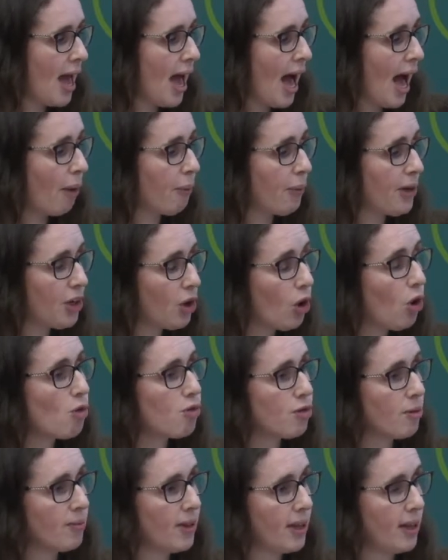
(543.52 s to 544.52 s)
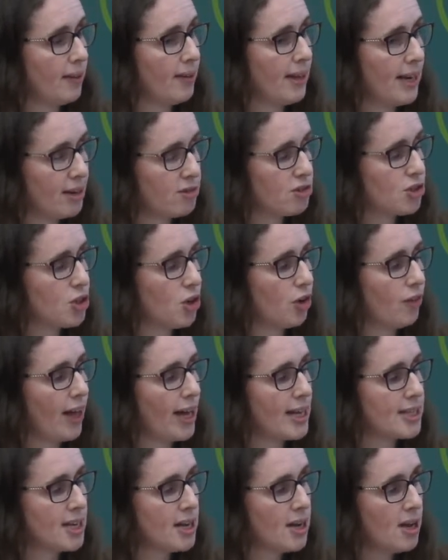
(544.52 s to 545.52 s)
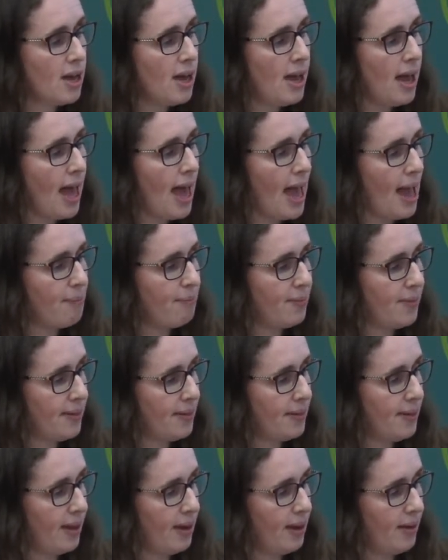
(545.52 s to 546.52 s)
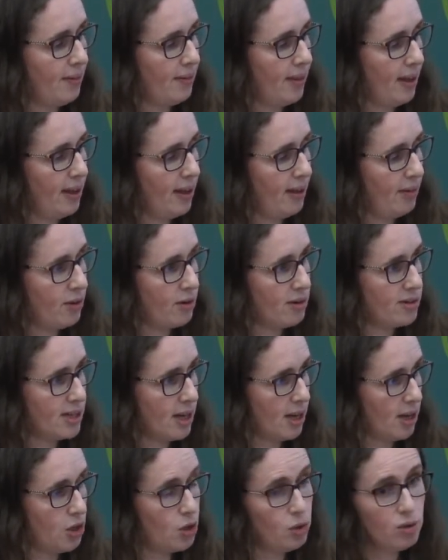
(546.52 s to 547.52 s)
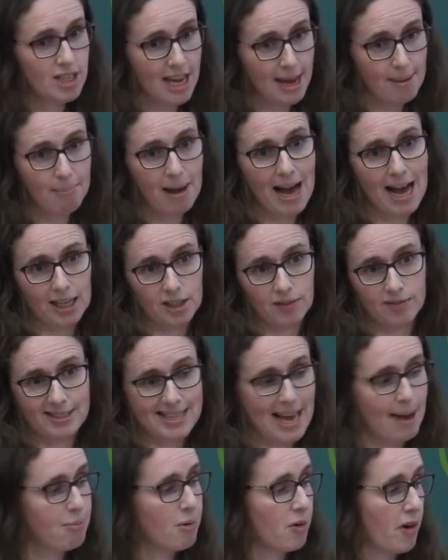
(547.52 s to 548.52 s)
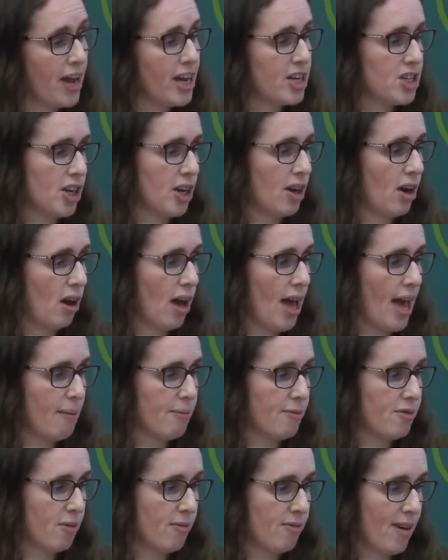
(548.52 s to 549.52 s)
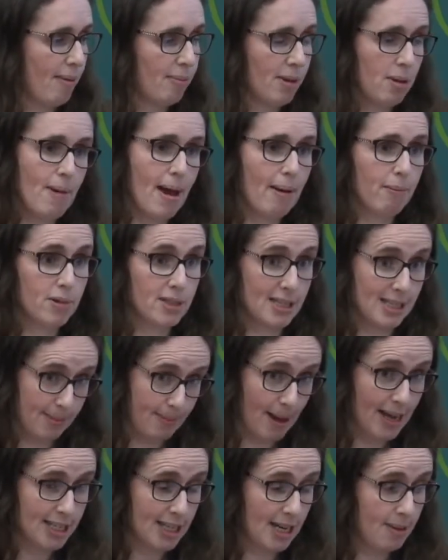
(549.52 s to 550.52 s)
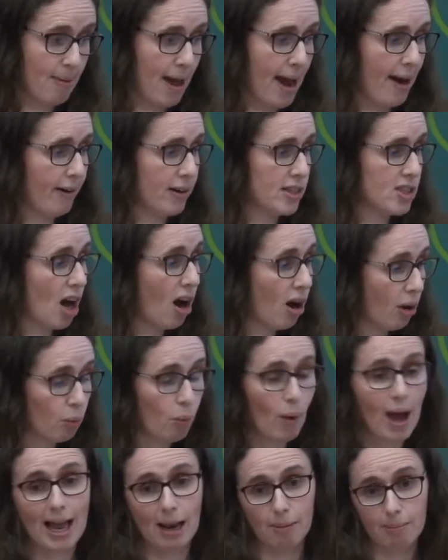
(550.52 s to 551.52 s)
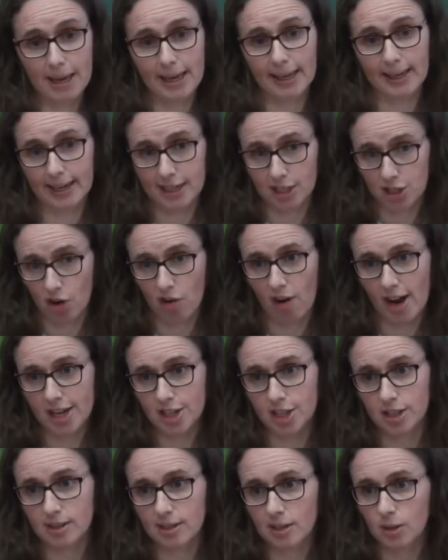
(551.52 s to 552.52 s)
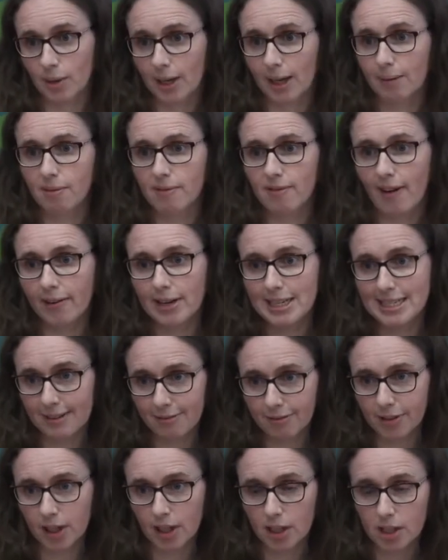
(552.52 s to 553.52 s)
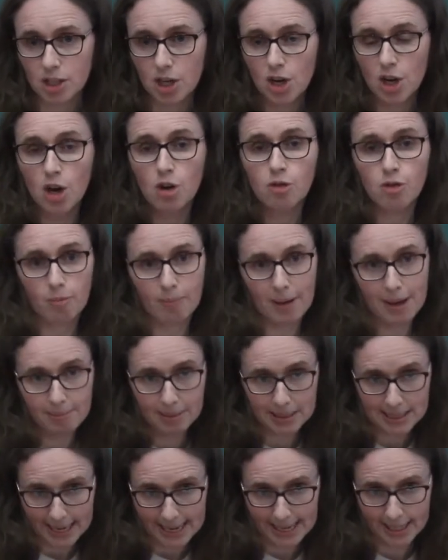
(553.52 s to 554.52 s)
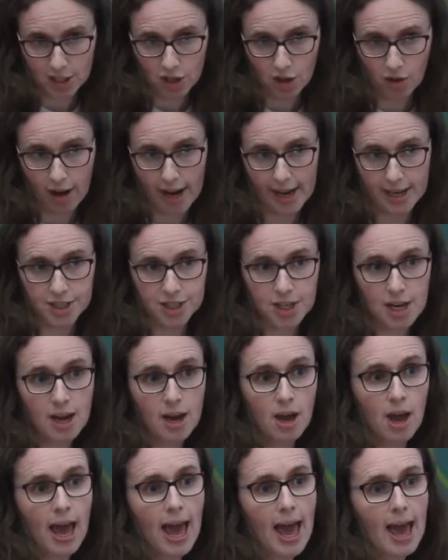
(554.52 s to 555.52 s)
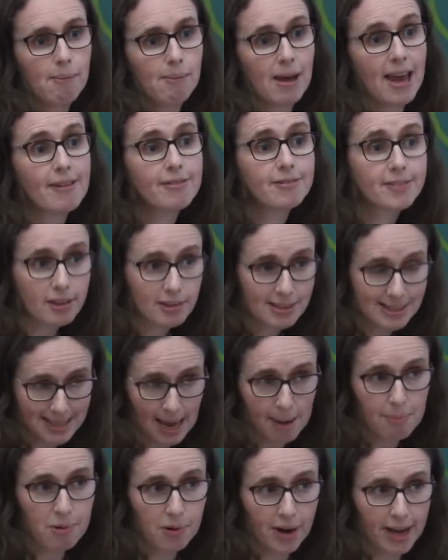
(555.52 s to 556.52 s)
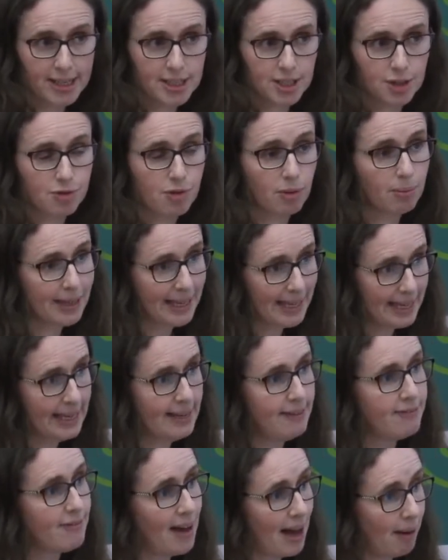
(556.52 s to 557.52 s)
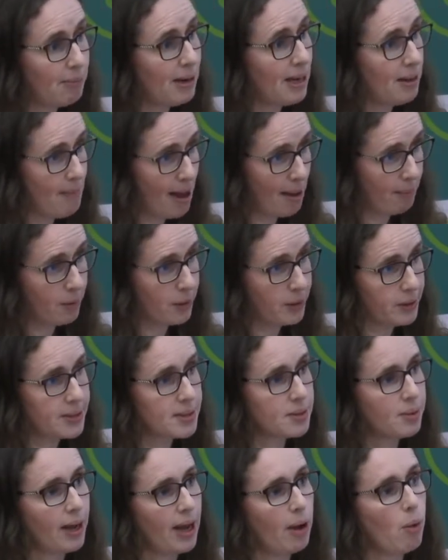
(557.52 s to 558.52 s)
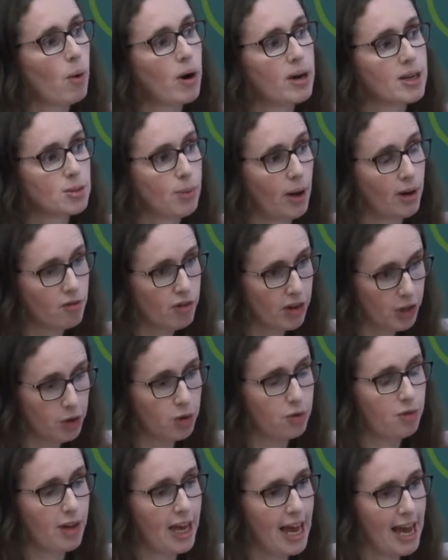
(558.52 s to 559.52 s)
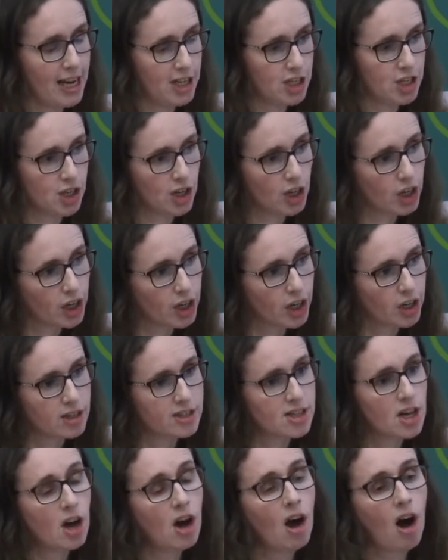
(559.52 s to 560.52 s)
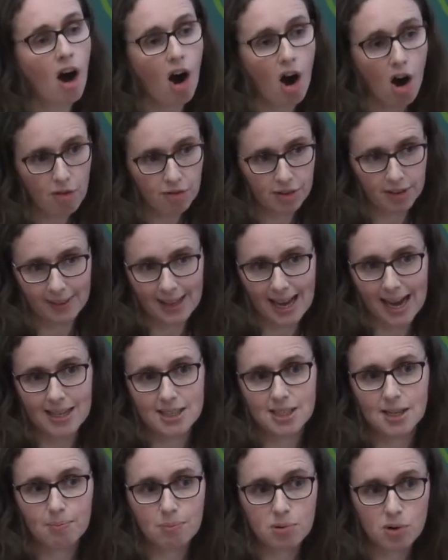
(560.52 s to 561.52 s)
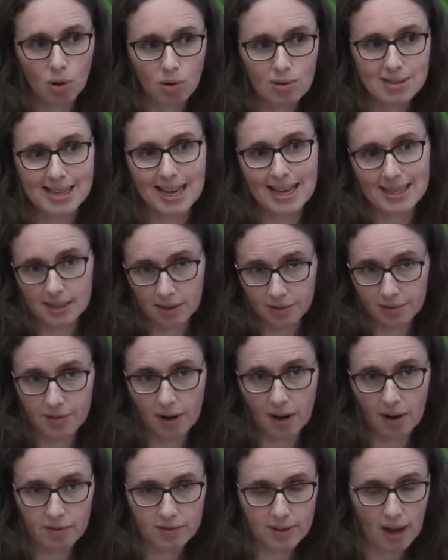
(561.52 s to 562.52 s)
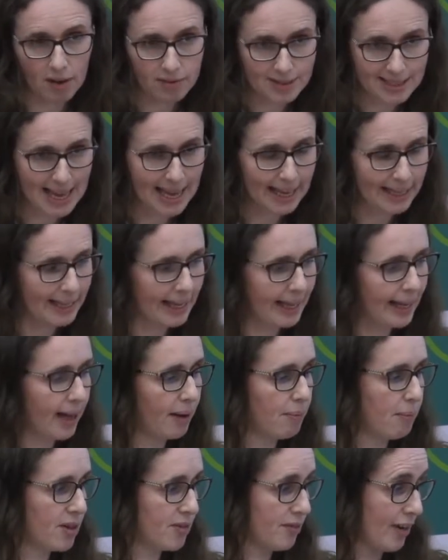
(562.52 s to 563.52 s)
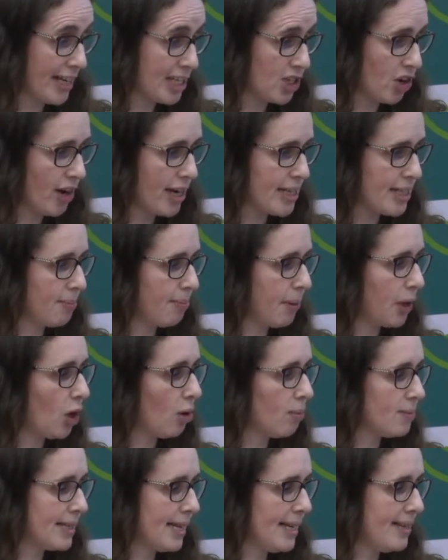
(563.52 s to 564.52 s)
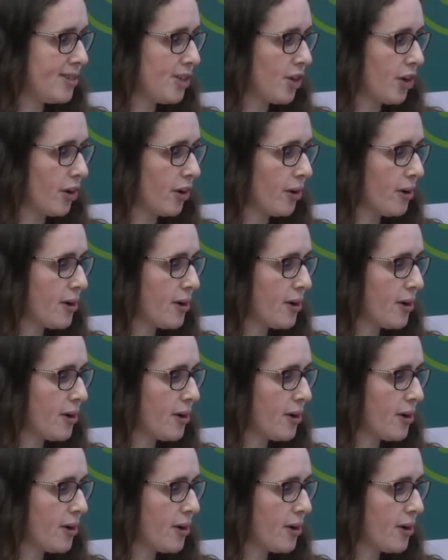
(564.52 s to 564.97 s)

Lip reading: And we know from the literature that there's a huge impact of separation from family members, especially parents, on well-being and integration. So it can be very difficult for people to integrate if they're separated from key family members. Okay? Whereas when reunification occurs, often that process of settling and of integrating becomes easier.